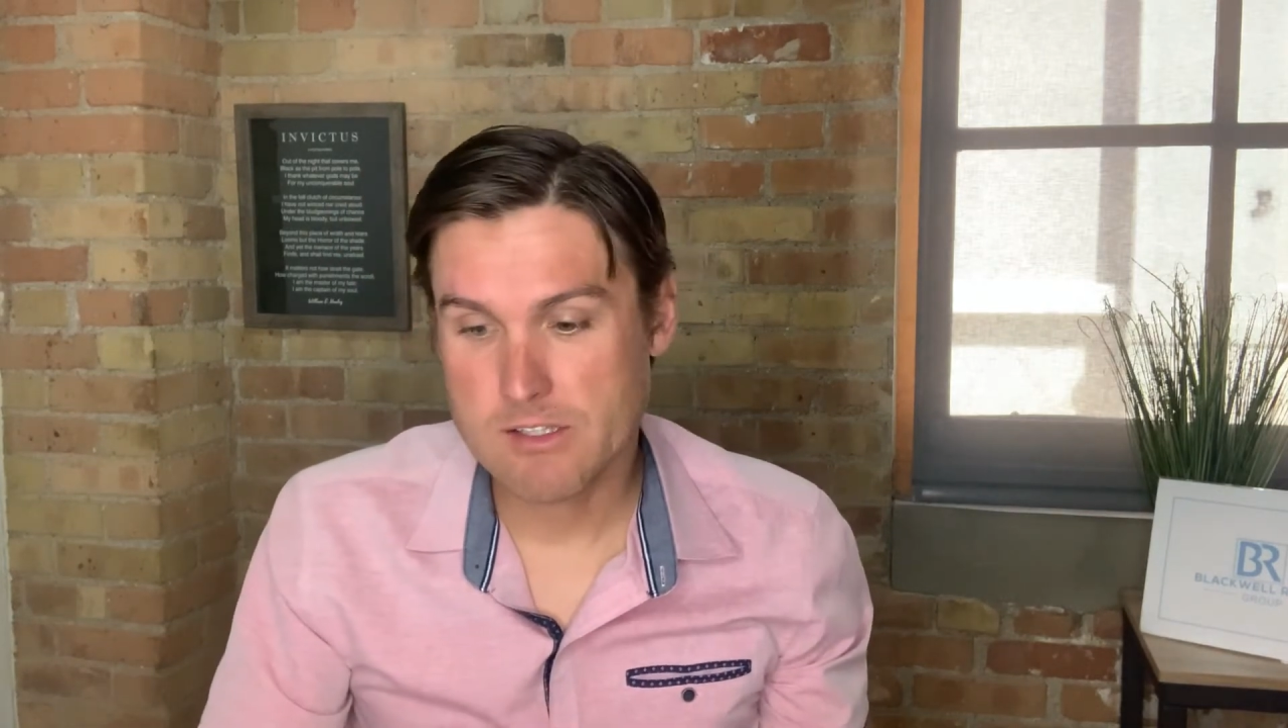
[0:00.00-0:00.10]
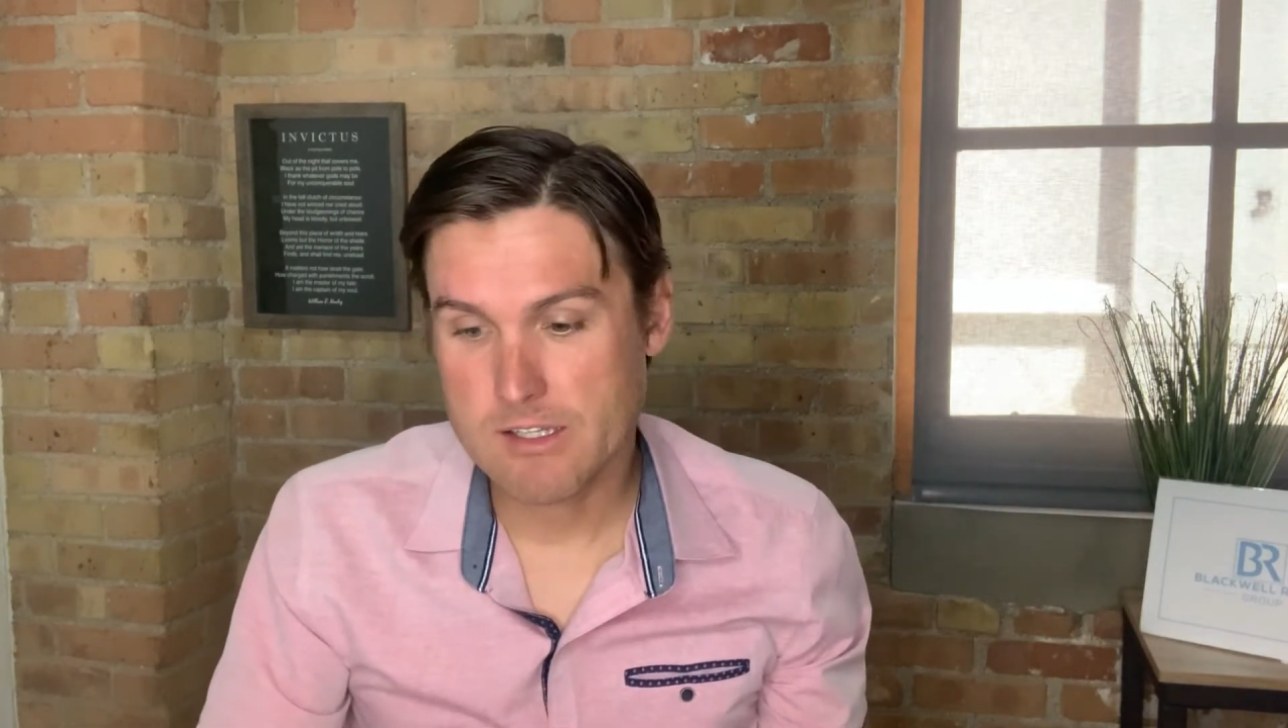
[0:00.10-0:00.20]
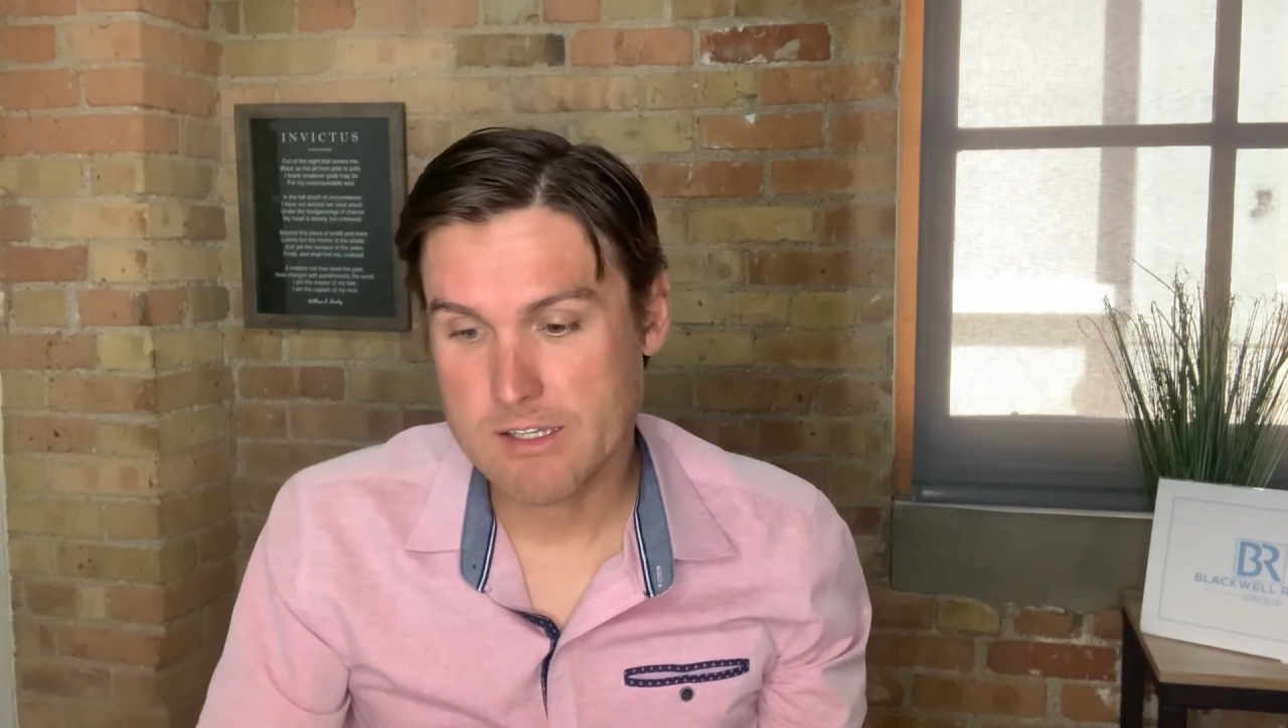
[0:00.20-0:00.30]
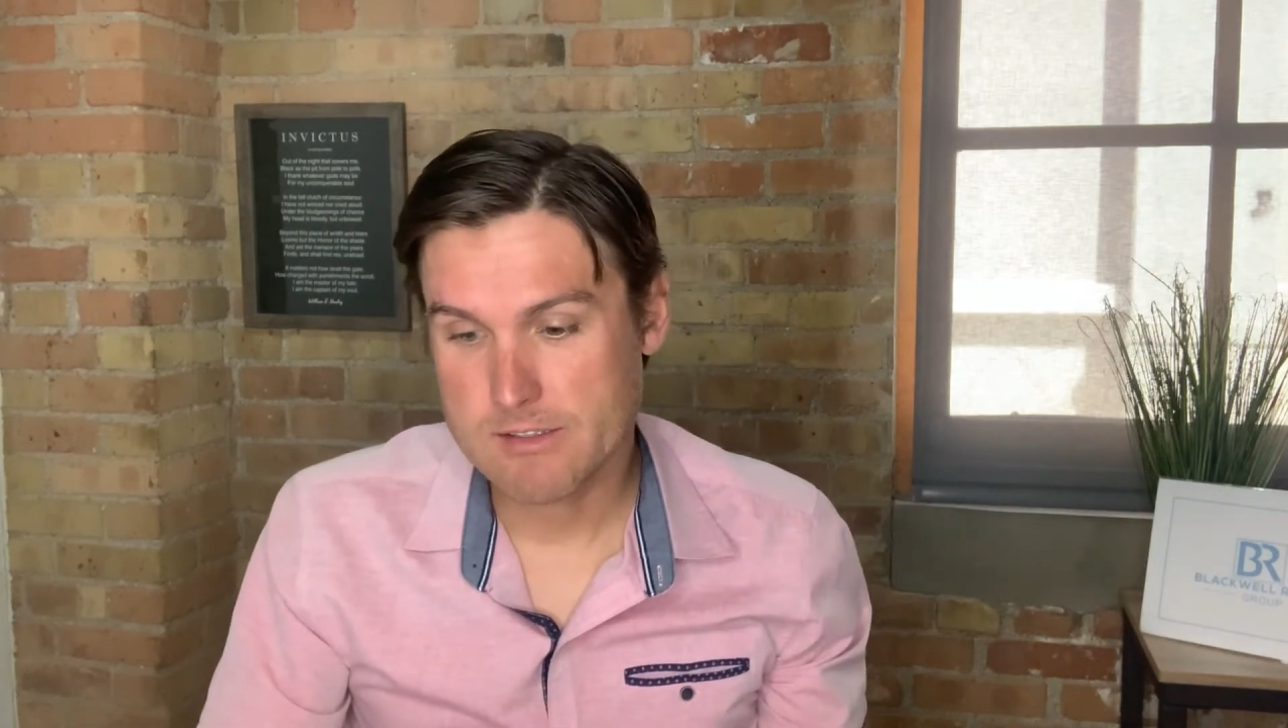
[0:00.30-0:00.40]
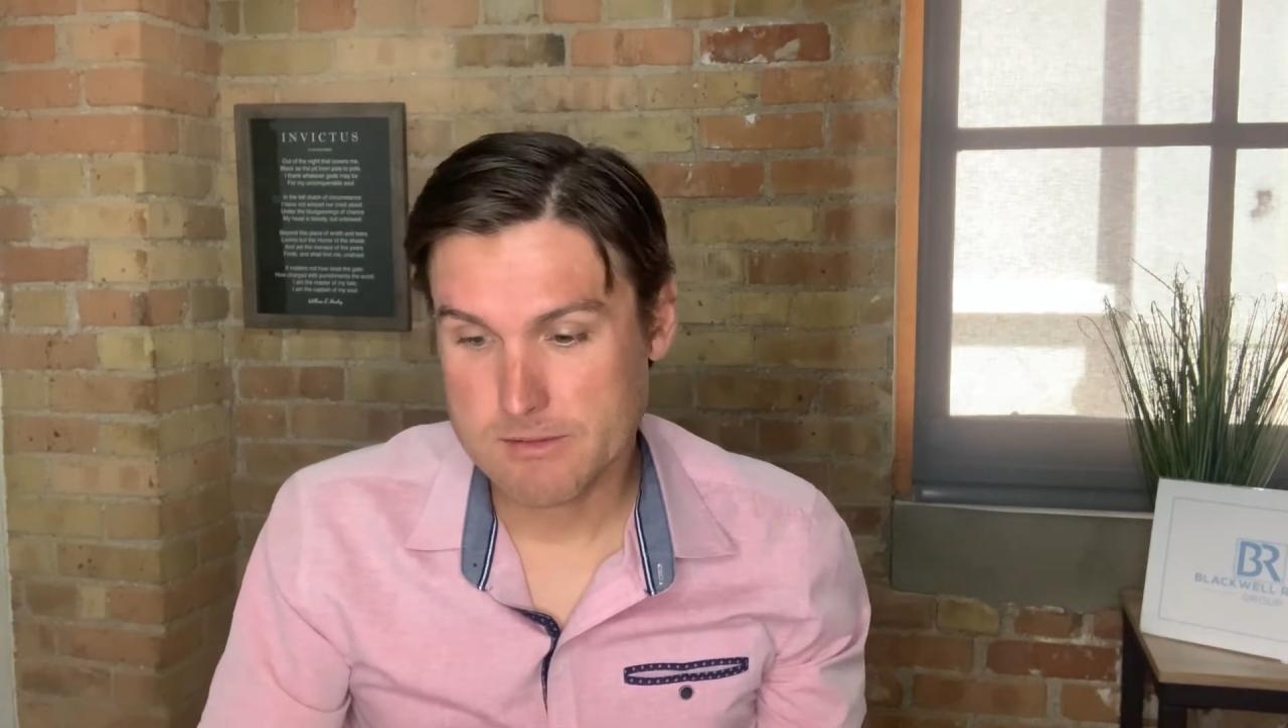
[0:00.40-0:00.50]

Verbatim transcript: uh,